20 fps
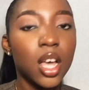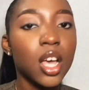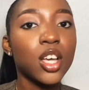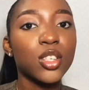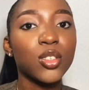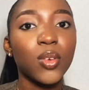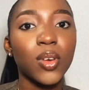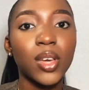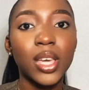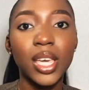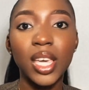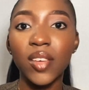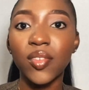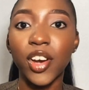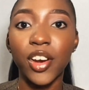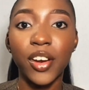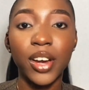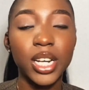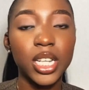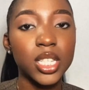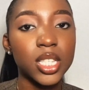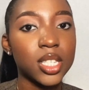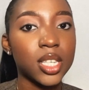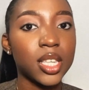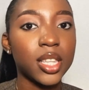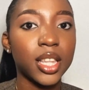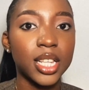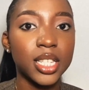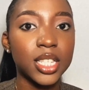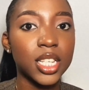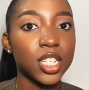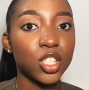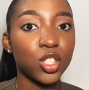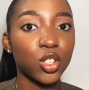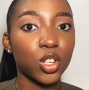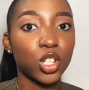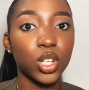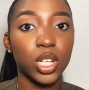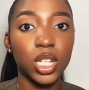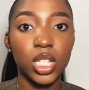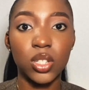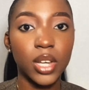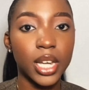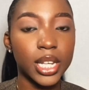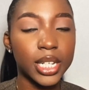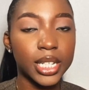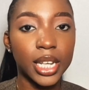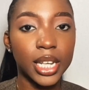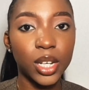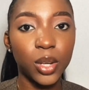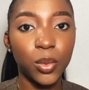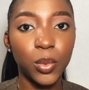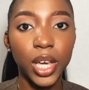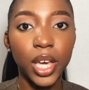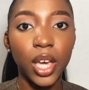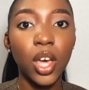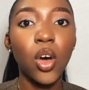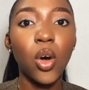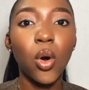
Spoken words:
So if I already see that a discussion is not heading anywhere,